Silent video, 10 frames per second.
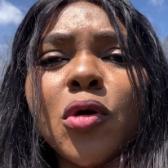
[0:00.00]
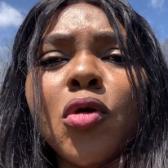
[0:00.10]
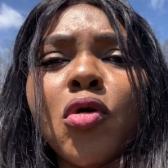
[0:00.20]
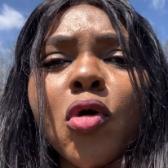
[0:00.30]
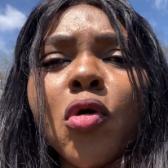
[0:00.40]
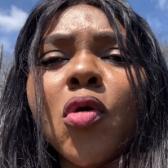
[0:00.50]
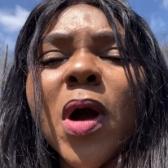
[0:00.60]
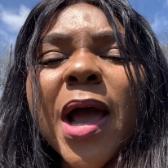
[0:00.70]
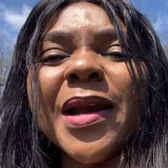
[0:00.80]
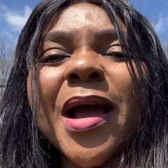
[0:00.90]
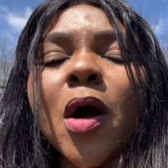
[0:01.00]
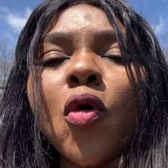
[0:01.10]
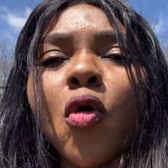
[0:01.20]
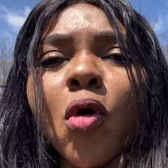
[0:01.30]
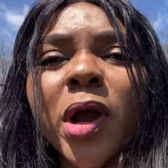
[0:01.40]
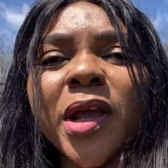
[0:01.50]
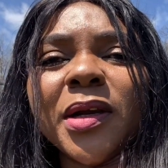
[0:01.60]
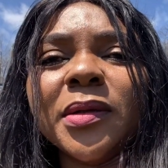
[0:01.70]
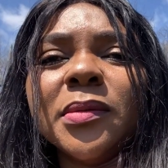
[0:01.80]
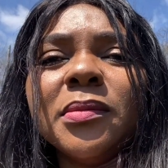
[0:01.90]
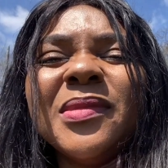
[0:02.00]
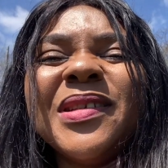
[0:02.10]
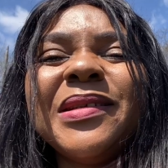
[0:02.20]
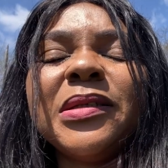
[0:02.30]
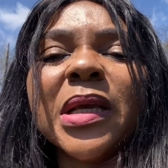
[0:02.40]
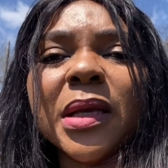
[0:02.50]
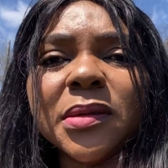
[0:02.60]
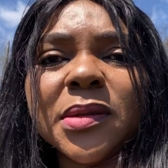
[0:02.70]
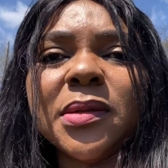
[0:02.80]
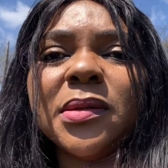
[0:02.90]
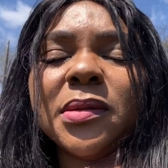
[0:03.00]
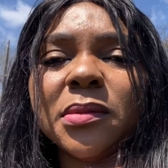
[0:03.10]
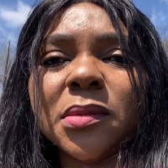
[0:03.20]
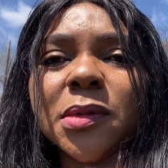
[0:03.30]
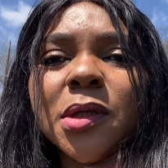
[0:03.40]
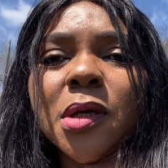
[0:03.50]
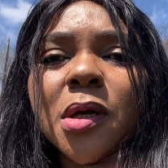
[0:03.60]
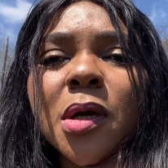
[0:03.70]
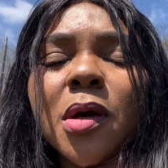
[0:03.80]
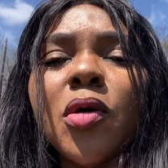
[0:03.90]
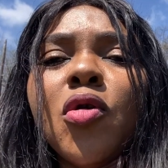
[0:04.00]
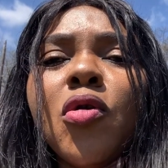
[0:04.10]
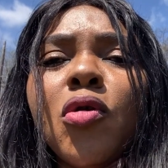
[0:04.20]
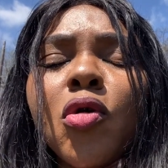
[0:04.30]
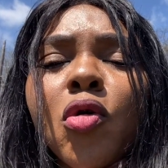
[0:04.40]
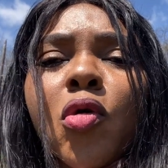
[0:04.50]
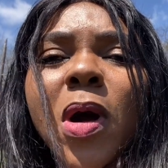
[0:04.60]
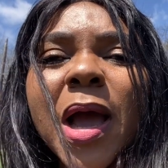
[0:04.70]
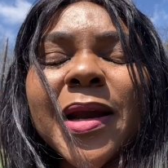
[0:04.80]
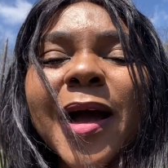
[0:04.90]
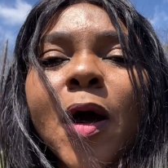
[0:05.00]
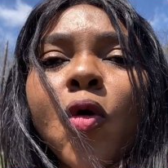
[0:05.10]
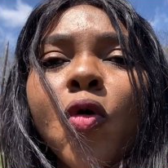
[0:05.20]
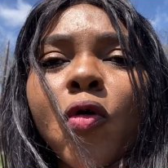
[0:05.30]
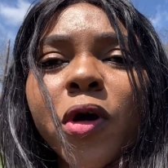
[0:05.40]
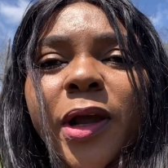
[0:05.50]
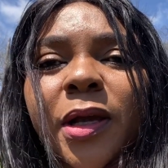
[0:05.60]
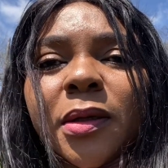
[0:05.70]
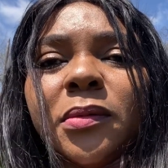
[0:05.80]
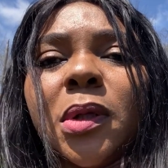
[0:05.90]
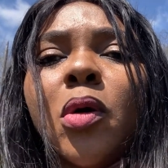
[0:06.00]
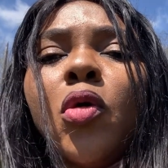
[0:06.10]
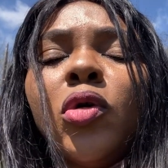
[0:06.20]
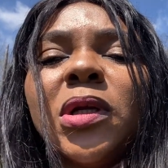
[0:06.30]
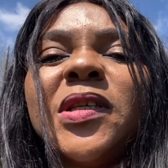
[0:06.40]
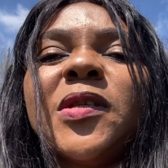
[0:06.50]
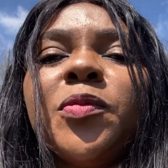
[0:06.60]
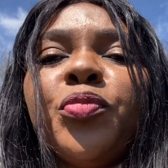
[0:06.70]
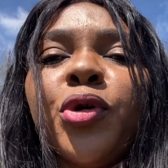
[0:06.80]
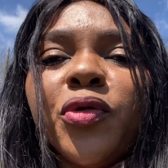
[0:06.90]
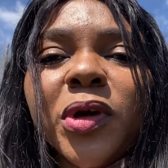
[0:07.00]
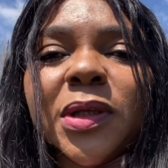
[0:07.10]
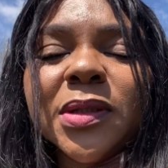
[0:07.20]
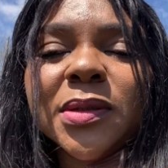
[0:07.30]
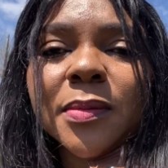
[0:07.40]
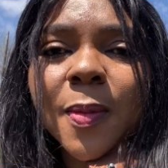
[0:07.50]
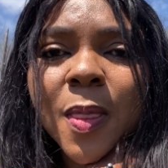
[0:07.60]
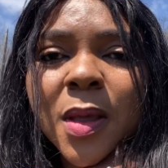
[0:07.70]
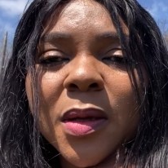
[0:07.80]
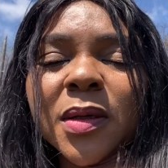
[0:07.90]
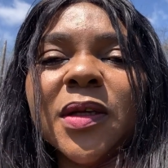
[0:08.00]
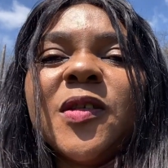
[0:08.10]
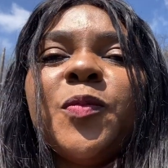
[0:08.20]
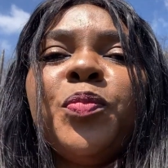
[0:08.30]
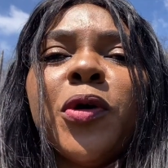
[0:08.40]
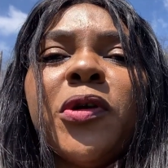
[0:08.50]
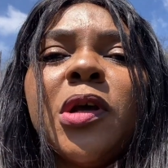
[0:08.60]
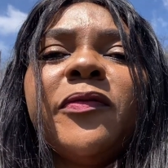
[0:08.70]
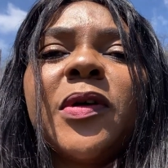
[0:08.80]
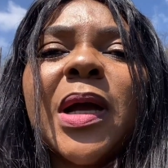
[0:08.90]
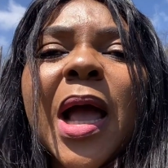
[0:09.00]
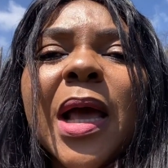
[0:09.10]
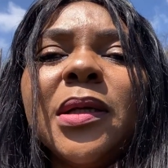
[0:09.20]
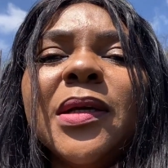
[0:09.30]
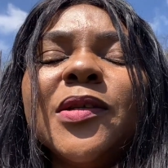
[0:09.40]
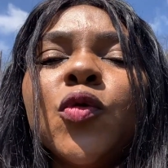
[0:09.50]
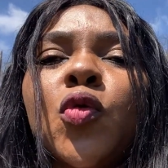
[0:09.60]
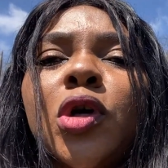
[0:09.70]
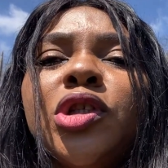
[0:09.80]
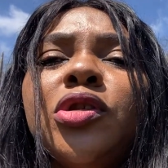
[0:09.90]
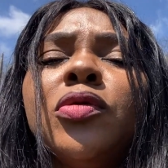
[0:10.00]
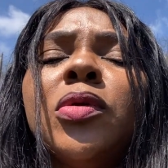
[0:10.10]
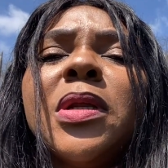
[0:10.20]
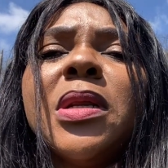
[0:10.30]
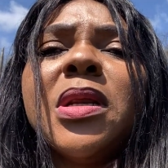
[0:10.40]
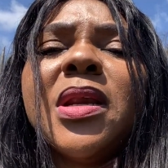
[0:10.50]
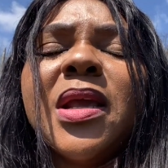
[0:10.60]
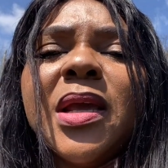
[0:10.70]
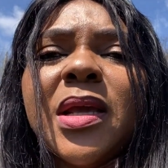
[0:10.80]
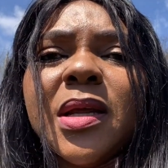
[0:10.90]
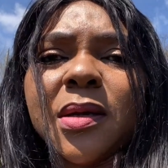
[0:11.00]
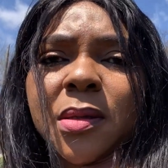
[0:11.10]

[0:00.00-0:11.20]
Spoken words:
Go and acquire sense. Go and acquire the Holy Spirit. The Spirit of God is what you need